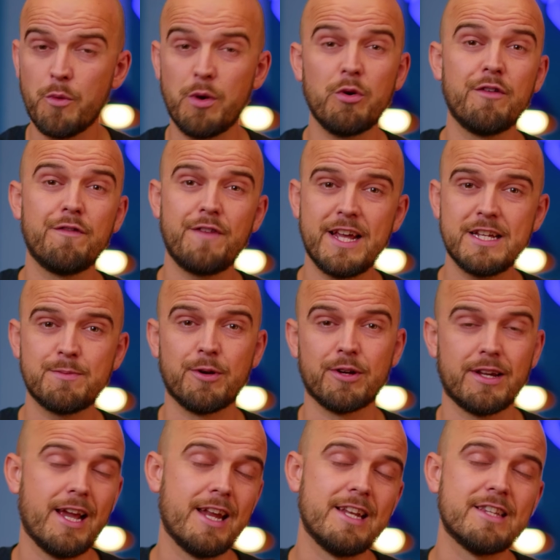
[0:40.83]
We're on
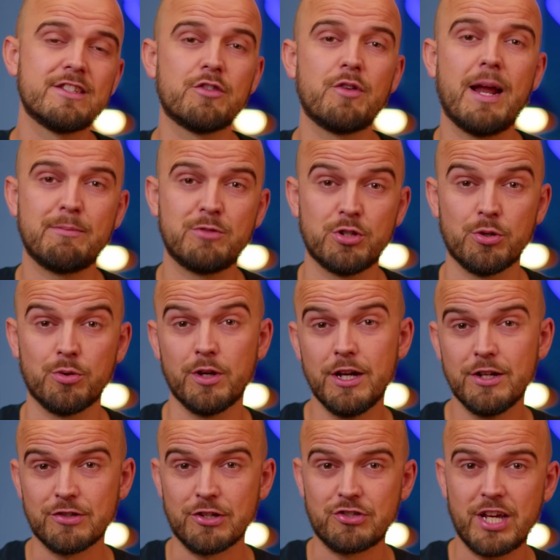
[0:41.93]
Facebook and Instagram too,
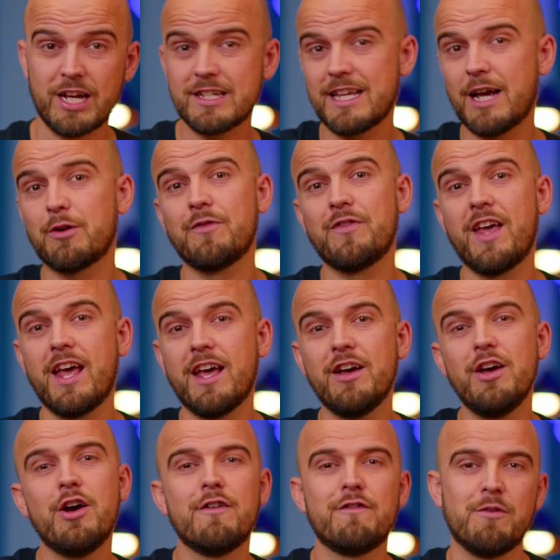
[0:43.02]
so check us out on there
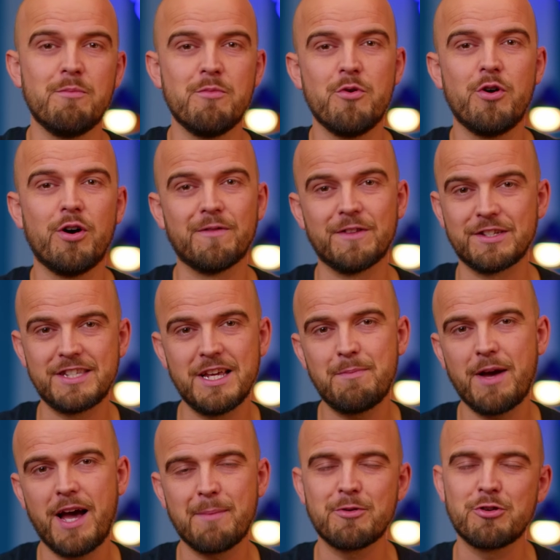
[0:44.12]
for more of the
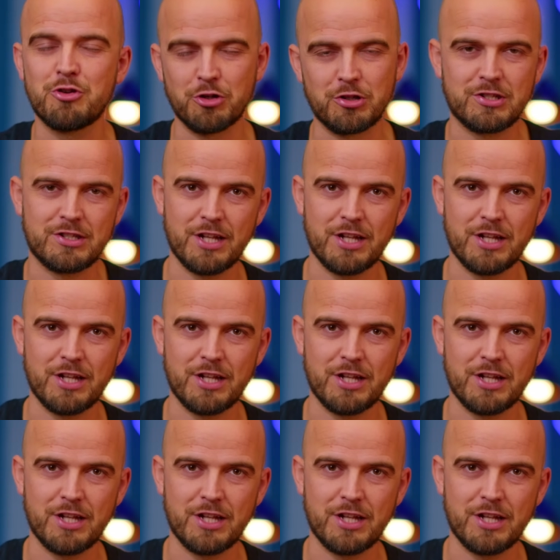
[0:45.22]
CPAP good